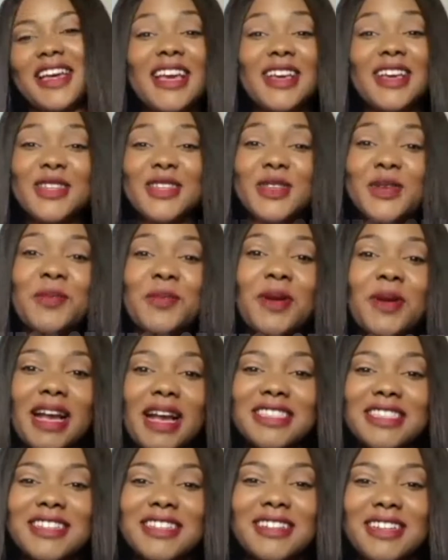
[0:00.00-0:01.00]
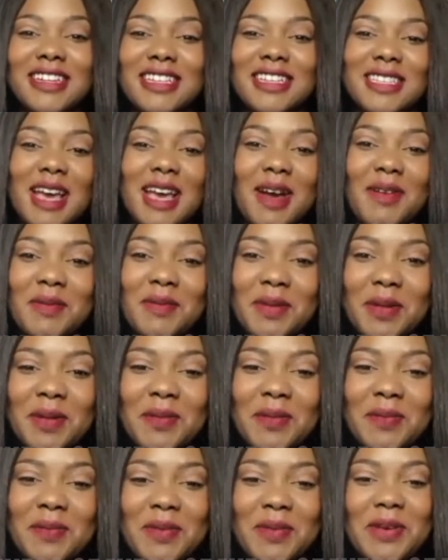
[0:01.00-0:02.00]
I use a practical
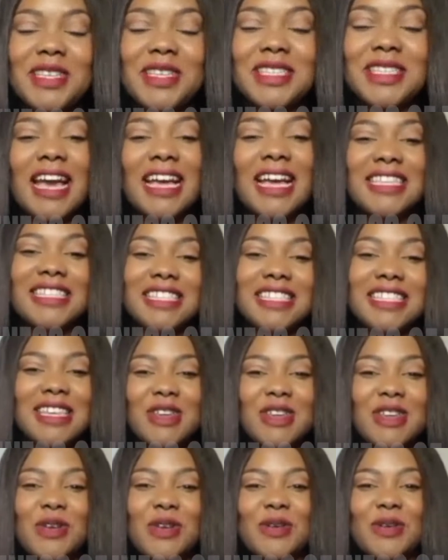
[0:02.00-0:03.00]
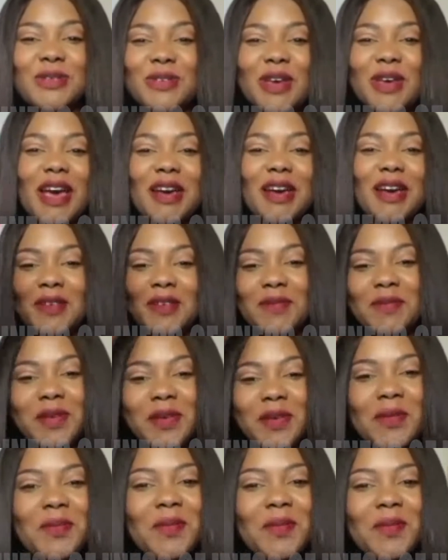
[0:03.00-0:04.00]
example? Because sure. I can see you also have a
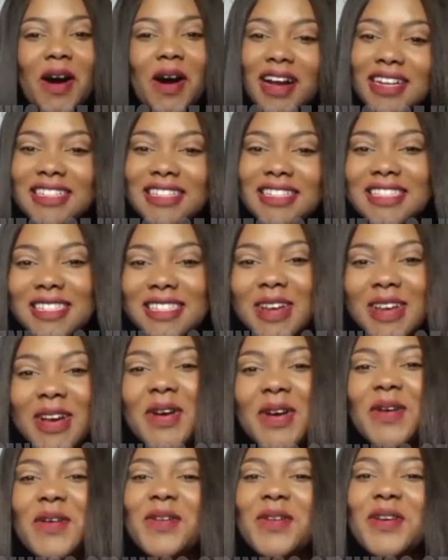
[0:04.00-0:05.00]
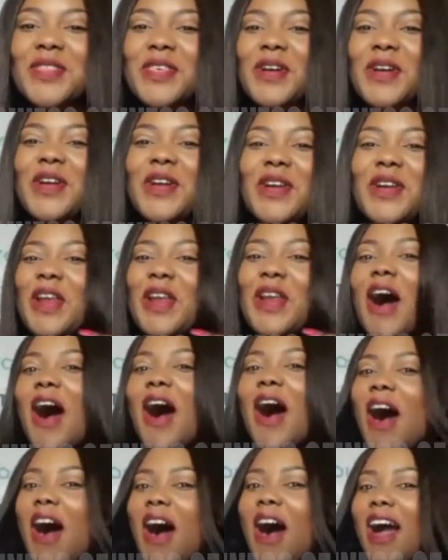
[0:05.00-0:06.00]
middle part with your
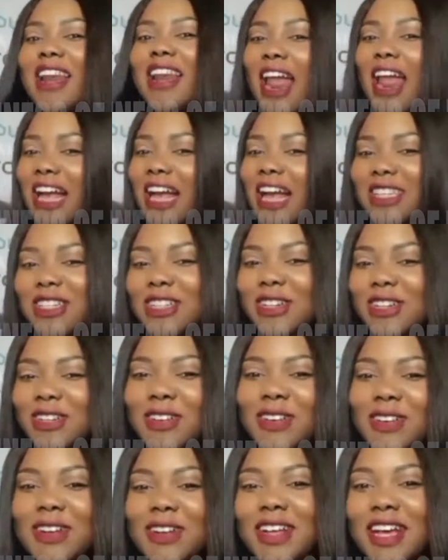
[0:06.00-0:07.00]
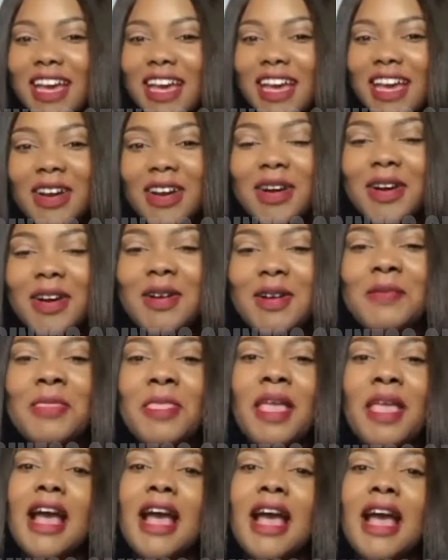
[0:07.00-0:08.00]
long natural hair.
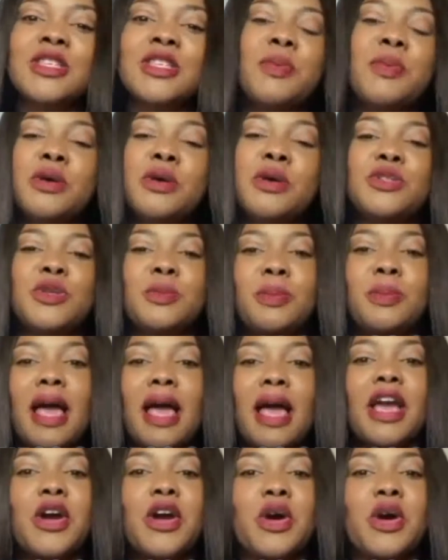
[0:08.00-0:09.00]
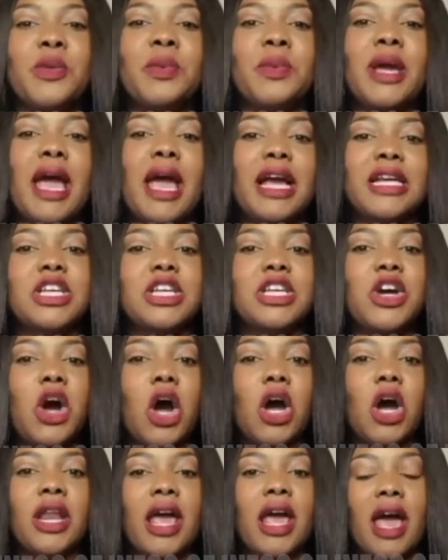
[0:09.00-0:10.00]
As opposed to black girl, we actually
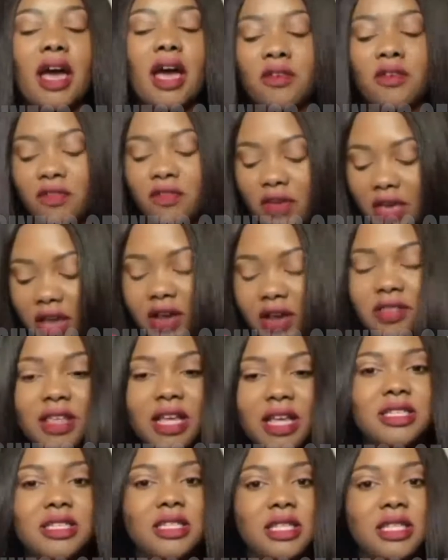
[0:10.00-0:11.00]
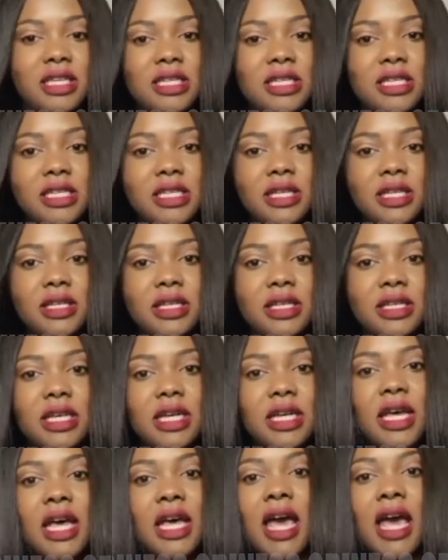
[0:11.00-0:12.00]
can't have hair that's this silk
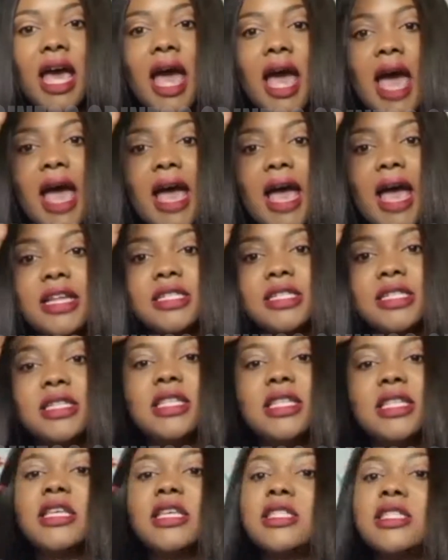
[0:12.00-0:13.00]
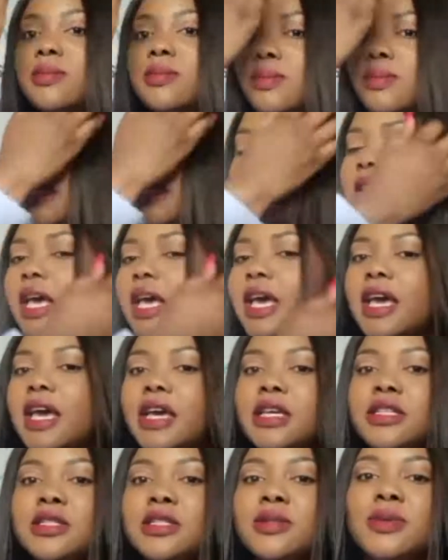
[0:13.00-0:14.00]
and this maintained,